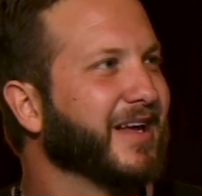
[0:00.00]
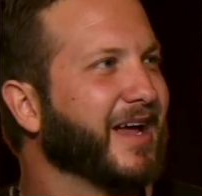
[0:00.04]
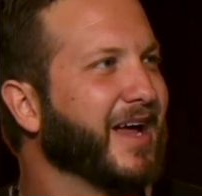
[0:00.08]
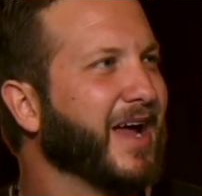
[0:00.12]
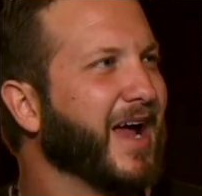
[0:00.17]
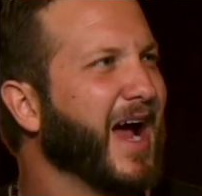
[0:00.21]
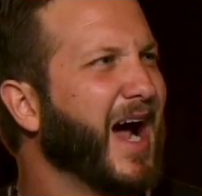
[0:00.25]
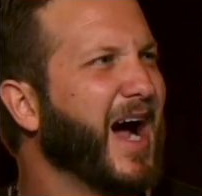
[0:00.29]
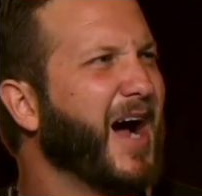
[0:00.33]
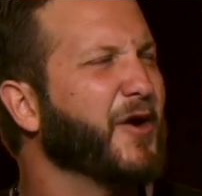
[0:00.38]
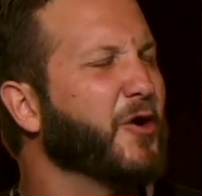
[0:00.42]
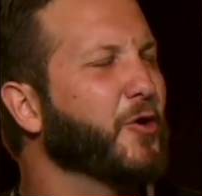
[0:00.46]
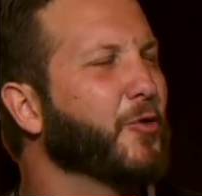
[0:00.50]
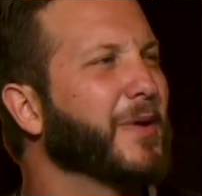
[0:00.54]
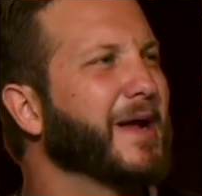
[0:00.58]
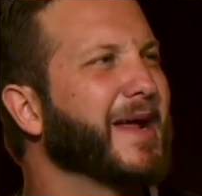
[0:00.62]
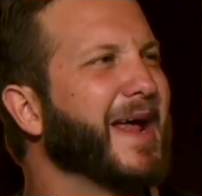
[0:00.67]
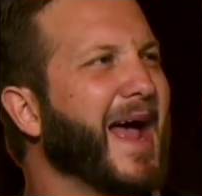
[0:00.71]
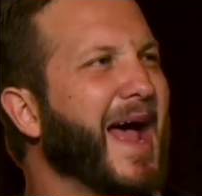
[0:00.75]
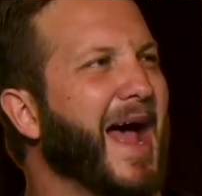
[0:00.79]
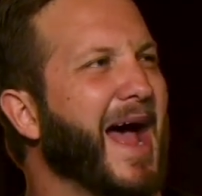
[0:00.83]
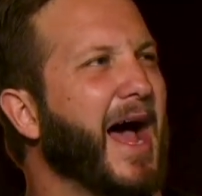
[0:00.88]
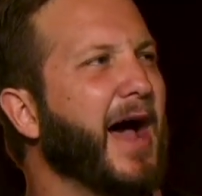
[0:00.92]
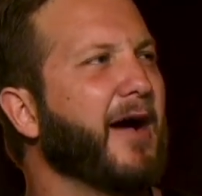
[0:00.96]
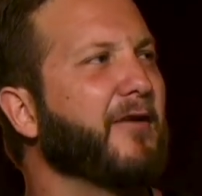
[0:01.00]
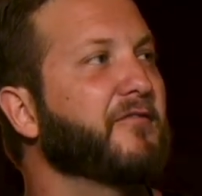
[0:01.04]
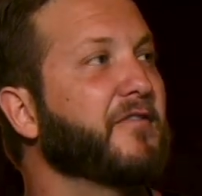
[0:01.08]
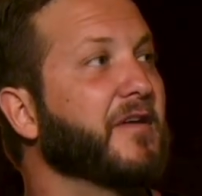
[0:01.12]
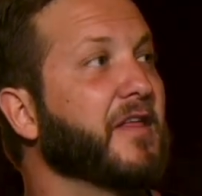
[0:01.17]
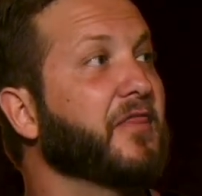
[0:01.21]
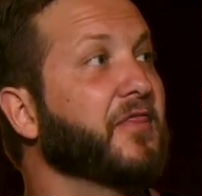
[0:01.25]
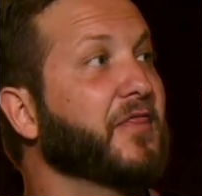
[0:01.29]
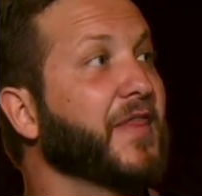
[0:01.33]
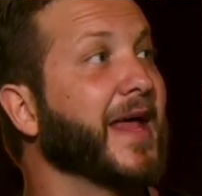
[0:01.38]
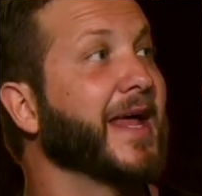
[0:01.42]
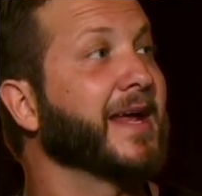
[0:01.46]
How do we have
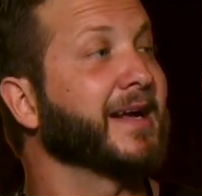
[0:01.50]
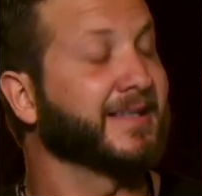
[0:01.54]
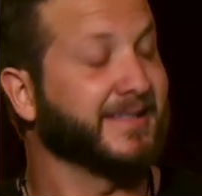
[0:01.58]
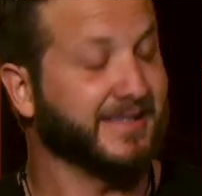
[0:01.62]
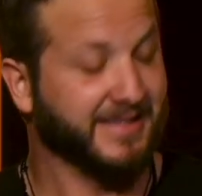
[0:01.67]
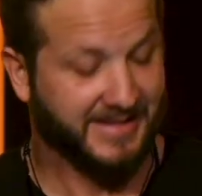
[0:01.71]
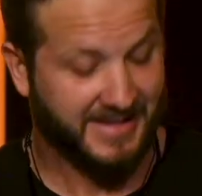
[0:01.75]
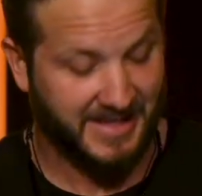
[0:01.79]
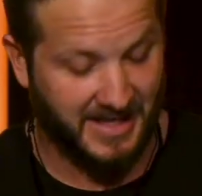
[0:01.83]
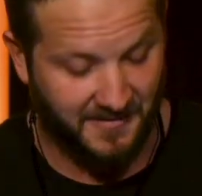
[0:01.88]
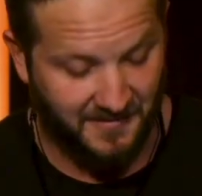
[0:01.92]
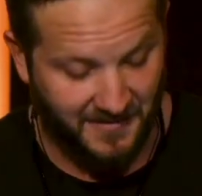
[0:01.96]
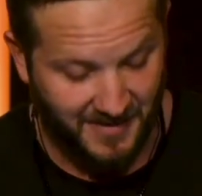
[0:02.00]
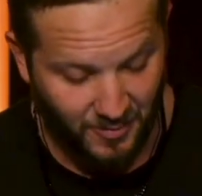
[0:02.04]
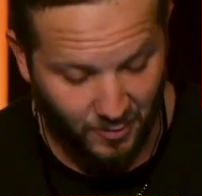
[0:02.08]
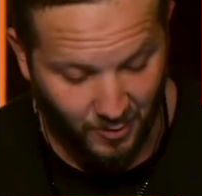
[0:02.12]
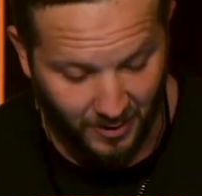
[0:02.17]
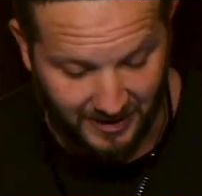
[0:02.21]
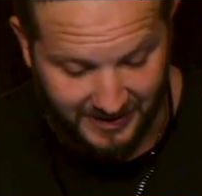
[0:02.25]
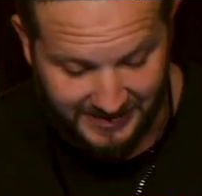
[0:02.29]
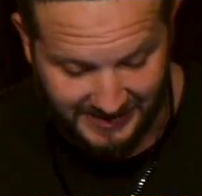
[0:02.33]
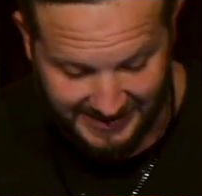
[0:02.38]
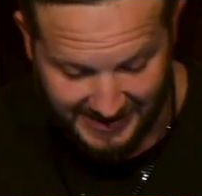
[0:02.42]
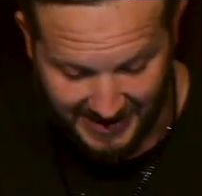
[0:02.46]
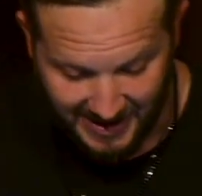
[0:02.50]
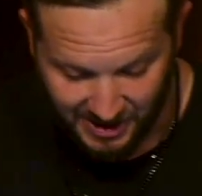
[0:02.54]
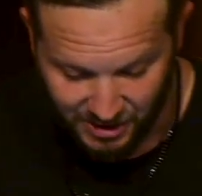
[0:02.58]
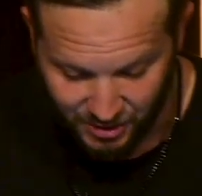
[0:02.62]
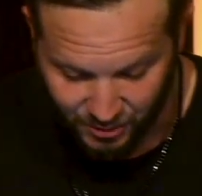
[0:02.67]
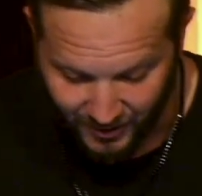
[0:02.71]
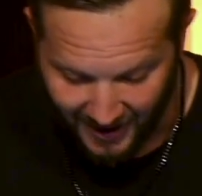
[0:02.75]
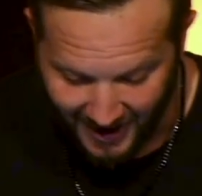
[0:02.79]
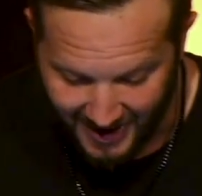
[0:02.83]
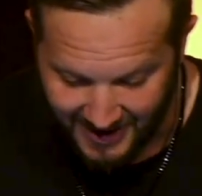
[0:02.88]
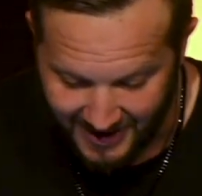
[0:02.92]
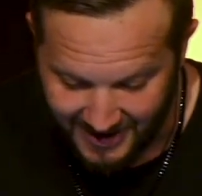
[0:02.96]
thanksgiving? Well, it says
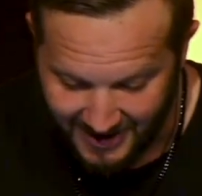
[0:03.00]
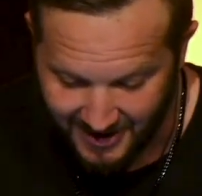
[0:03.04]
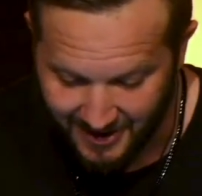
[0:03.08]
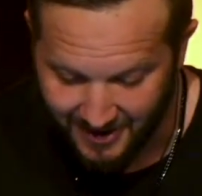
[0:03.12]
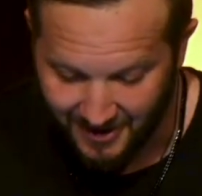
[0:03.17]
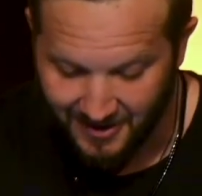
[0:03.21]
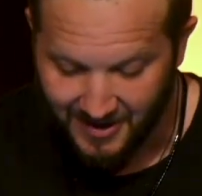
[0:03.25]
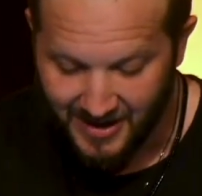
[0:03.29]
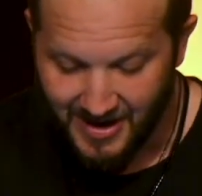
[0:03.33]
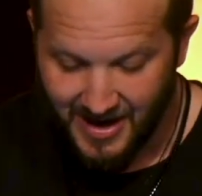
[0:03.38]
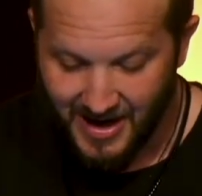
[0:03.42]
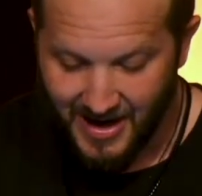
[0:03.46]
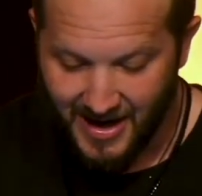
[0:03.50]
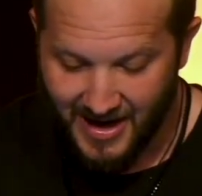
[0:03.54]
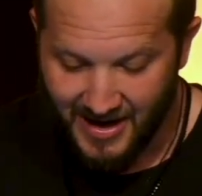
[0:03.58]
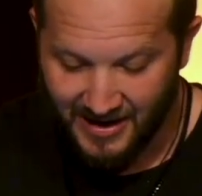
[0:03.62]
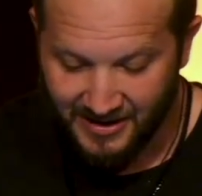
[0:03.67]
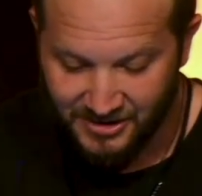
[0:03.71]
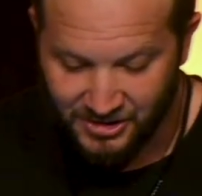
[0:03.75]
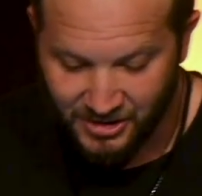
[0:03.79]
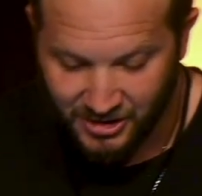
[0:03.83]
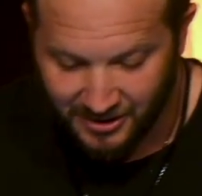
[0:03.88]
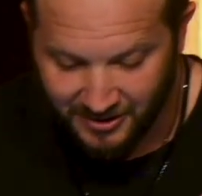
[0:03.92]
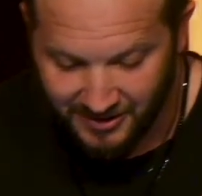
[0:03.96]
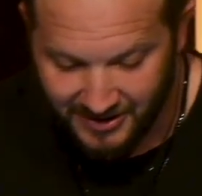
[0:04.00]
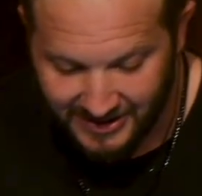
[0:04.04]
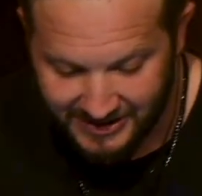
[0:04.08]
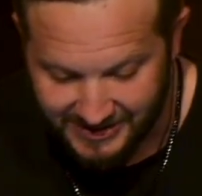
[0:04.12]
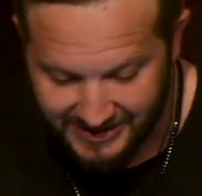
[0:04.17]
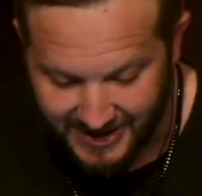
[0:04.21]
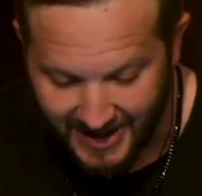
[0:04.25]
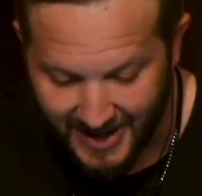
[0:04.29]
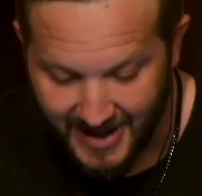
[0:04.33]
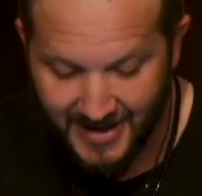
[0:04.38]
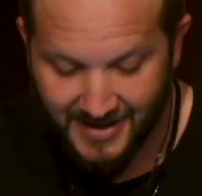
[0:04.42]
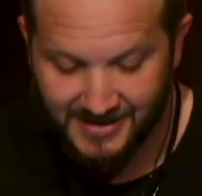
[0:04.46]
right here, enter his
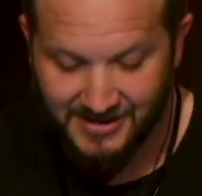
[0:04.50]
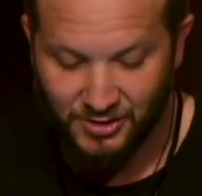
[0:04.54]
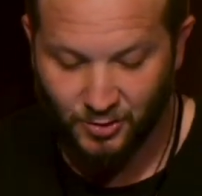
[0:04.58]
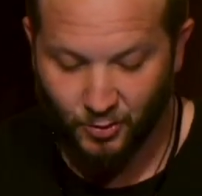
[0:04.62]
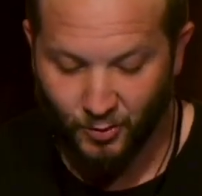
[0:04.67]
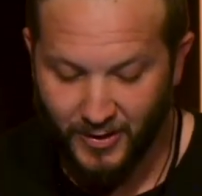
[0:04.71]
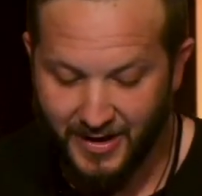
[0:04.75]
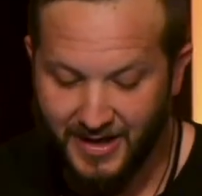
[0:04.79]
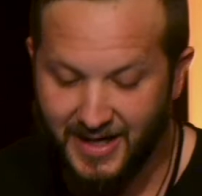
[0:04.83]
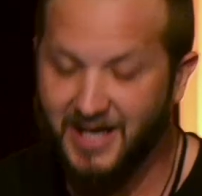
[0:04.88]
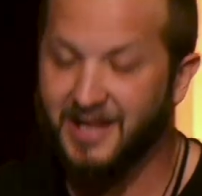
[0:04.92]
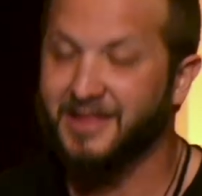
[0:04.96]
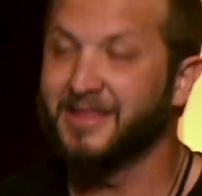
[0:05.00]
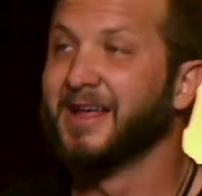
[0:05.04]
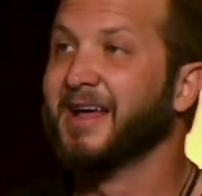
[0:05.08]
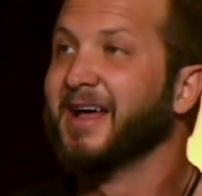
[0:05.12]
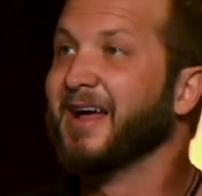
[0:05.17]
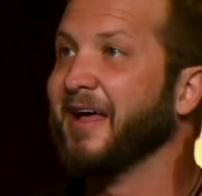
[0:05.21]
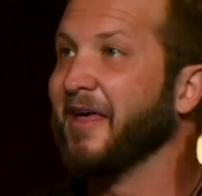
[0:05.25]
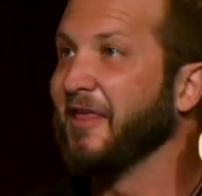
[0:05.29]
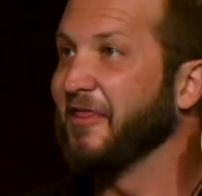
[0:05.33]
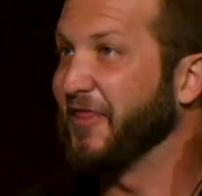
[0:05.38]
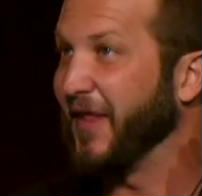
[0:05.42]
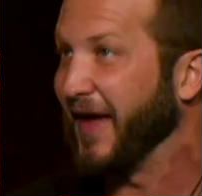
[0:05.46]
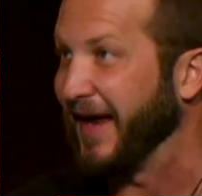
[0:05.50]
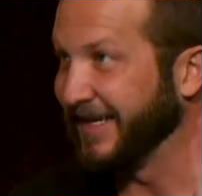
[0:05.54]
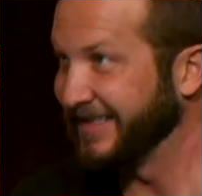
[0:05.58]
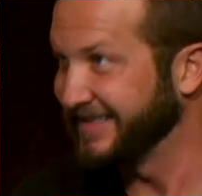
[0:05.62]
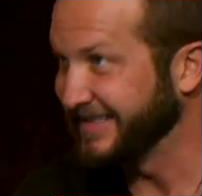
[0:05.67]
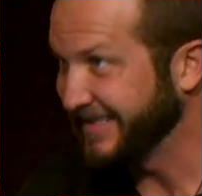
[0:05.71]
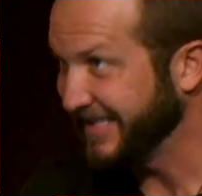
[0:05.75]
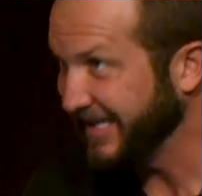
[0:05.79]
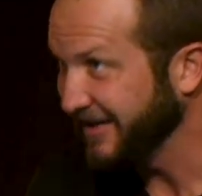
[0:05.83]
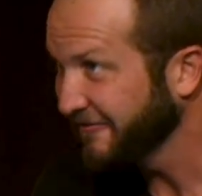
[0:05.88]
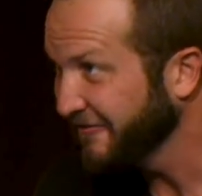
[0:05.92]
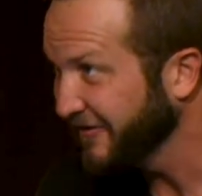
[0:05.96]
gates with
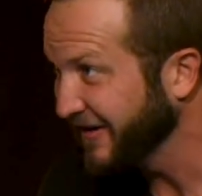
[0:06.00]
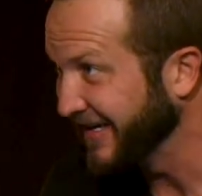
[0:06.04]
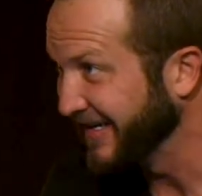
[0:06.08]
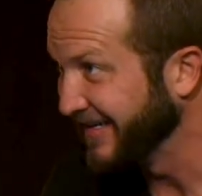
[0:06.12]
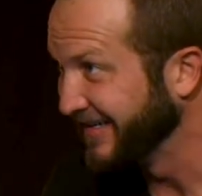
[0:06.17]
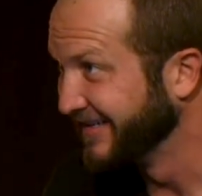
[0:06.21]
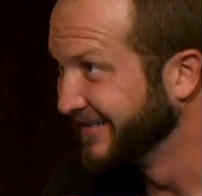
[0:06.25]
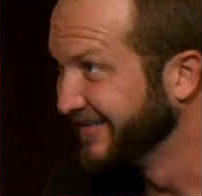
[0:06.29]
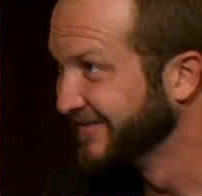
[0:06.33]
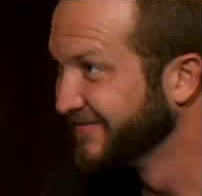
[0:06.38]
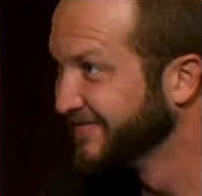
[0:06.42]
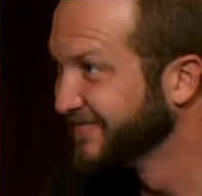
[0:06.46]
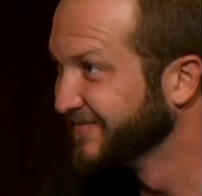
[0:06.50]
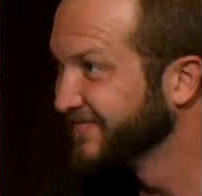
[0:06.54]
thanksgiving.